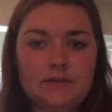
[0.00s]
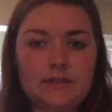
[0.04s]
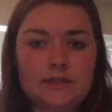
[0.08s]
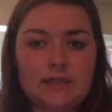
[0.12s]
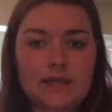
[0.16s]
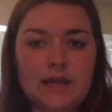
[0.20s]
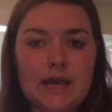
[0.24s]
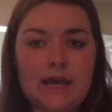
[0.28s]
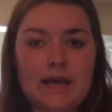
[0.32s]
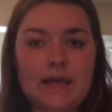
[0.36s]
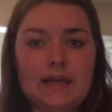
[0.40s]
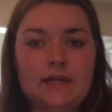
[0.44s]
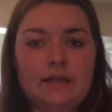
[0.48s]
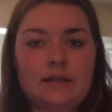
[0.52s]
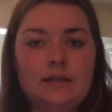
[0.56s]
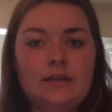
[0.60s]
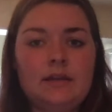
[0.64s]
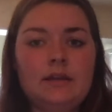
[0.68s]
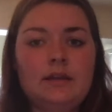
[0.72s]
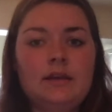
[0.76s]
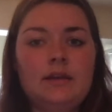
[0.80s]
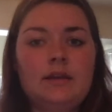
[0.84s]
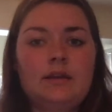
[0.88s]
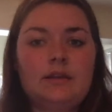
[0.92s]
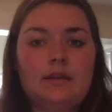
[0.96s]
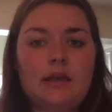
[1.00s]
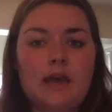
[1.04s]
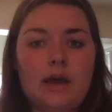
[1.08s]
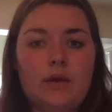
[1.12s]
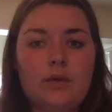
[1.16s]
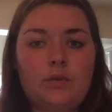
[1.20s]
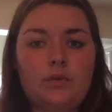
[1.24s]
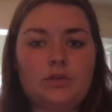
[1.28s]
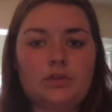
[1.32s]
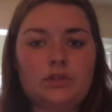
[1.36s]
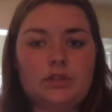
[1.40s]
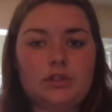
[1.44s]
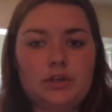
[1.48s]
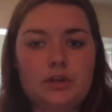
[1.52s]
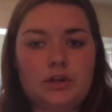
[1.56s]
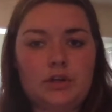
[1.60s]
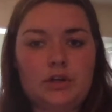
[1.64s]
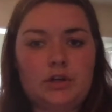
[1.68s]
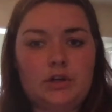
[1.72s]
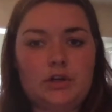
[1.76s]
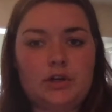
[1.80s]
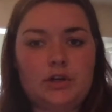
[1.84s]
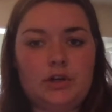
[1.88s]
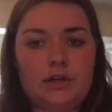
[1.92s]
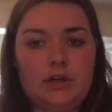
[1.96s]
side that will
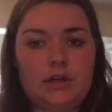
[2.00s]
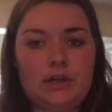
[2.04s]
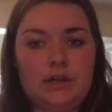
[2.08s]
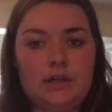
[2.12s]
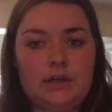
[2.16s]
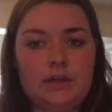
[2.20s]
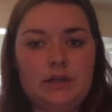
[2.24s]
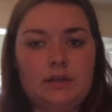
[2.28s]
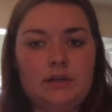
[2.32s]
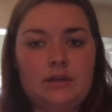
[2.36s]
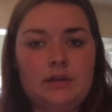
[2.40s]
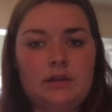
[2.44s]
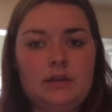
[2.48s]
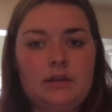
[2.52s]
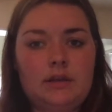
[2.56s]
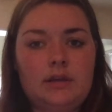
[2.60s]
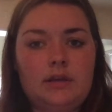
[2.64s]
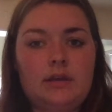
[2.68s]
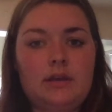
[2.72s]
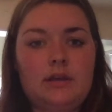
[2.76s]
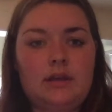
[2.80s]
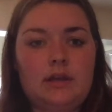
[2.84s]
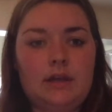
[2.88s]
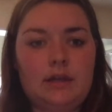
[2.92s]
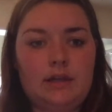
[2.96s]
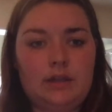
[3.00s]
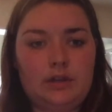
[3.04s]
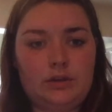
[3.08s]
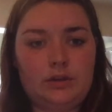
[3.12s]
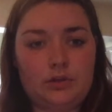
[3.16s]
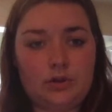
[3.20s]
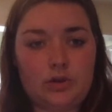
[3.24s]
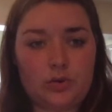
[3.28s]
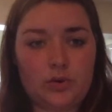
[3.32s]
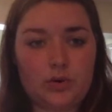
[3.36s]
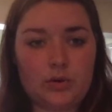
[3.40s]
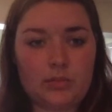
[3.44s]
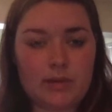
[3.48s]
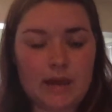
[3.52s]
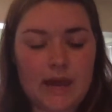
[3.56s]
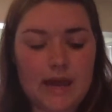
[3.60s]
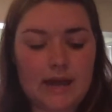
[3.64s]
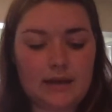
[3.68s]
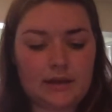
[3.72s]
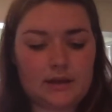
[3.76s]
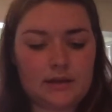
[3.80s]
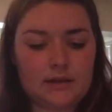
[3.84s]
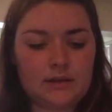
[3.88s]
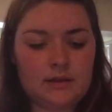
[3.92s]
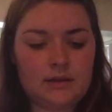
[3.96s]
start hurting in your lower
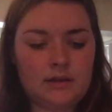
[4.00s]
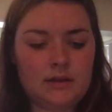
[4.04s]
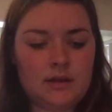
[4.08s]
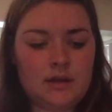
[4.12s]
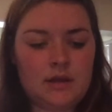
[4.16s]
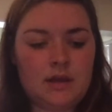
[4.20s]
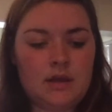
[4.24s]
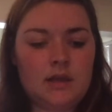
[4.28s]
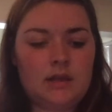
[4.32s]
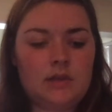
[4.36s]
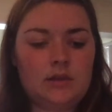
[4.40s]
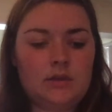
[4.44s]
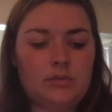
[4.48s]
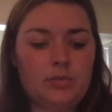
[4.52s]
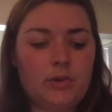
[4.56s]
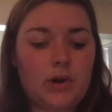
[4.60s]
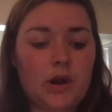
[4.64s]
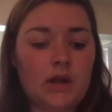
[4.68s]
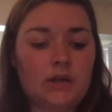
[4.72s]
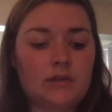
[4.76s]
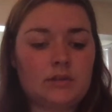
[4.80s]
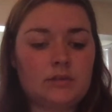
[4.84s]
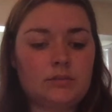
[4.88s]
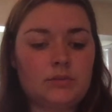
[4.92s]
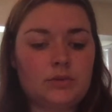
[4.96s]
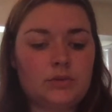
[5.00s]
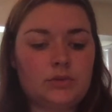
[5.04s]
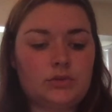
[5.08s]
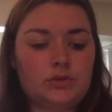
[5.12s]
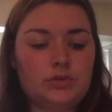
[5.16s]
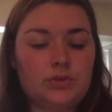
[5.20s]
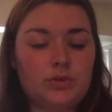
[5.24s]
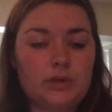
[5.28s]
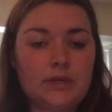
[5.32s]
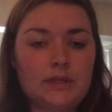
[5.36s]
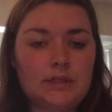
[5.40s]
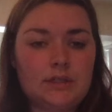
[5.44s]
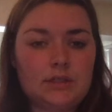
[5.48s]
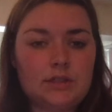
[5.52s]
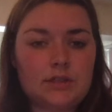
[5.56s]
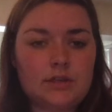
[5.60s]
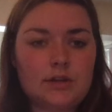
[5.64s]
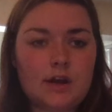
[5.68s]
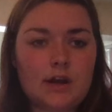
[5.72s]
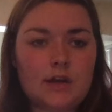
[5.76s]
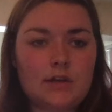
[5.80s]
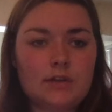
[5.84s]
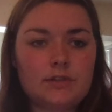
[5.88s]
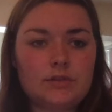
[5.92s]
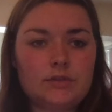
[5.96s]
back. The proximal joints are
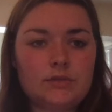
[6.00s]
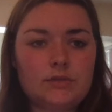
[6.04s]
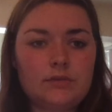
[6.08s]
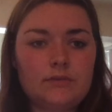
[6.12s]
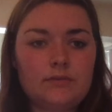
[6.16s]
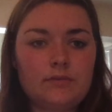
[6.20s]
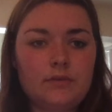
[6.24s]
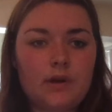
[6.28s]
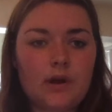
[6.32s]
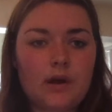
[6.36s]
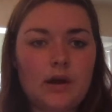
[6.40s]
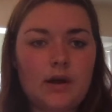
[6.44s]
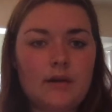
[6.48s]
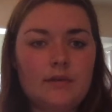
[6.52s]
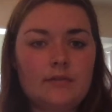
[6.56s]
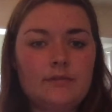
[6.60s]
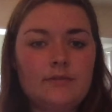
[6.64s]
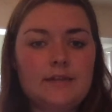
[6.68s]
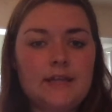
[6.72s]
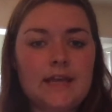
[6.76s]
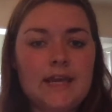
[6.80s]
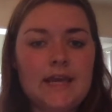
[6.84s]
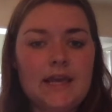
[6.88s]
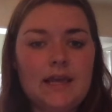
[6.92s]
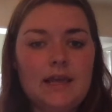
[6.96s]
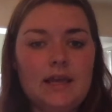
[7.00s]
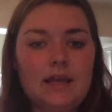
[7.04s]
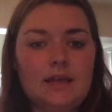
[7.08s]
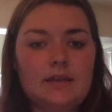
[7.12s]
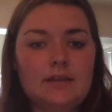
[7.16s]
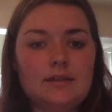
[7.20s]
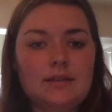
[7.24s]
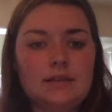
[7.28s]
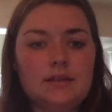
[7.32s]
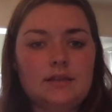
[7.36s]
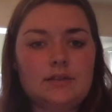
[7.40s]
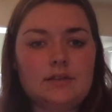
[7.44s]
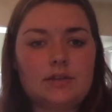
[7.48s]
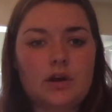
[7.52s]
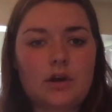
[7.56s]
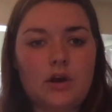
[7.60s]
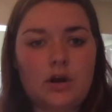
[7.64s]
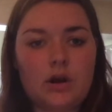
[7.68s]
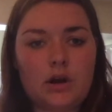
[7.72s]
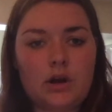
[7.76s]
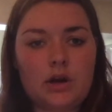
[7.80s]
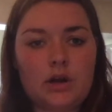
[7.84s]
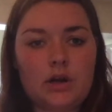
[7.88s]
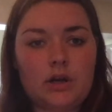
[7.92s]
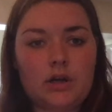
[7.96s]
also involved, and these
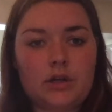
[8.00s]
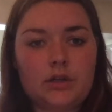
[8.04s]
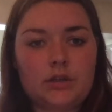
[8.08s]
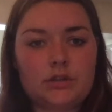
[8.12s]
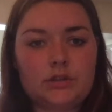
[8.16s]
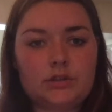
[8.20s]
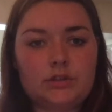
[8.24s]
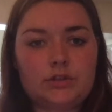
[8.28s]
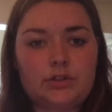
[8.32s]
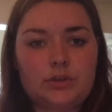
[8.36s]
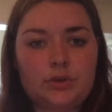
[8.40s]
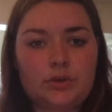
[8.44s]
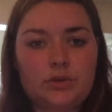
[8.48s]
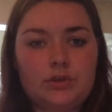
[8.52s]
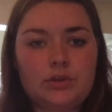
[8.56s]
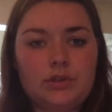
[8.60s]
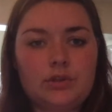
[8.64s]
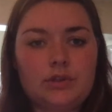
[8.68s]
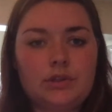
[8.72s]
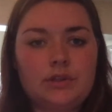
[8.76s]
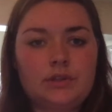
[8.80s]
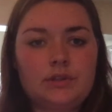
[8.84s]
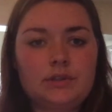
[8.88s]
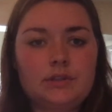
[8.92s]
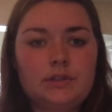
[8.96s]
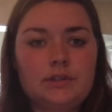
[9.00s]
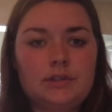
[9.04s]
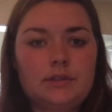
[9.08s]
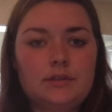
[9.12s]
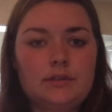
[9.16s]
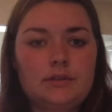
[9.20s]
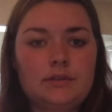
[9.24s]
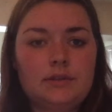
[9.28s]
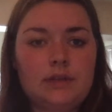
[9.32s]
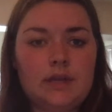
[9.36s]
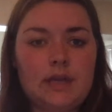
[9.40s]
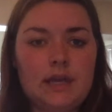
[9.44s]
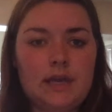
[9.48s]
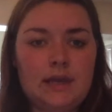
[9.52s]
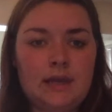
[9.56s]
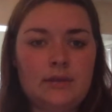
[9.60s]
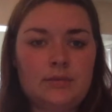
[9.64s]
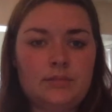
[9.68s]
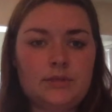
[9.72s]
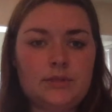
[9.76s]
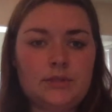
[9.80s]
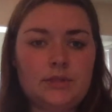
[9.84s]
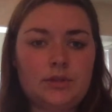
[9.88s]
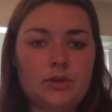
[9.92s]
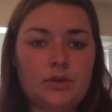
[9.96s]
are shoulders,
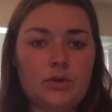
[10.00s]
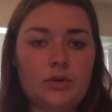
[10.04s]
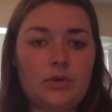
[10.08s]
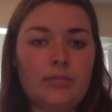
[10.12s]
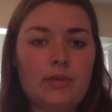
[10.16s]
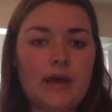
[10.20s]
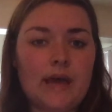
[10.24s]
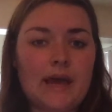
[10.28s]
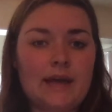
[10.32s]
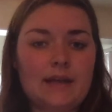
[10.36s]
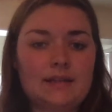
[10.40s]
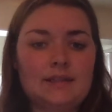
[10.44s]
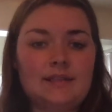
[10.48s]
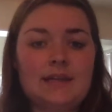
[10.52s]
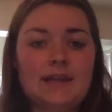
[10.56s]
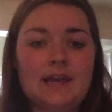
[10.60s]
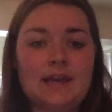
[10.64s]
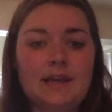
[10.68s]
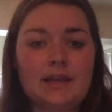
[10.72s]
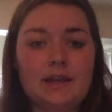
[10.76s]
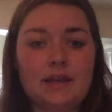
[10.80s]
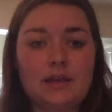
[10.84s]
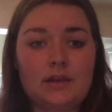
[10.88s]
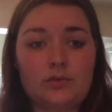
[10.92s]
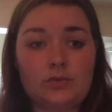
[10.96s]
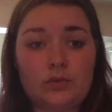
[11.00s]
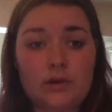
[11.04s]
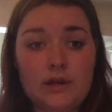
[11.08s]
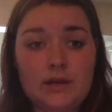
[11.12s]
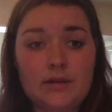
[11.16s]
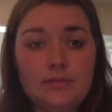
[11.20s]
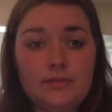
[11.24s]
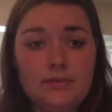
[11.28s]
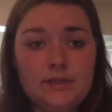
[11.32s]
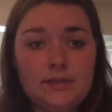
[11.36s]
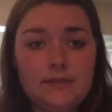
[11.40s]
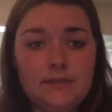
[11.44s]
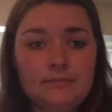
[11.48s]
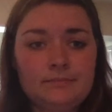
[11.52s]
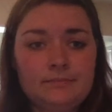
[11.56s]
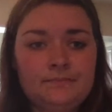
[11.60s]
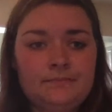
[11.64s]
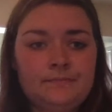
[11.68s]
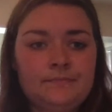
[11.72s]
hips, lower back, neck, and ribs.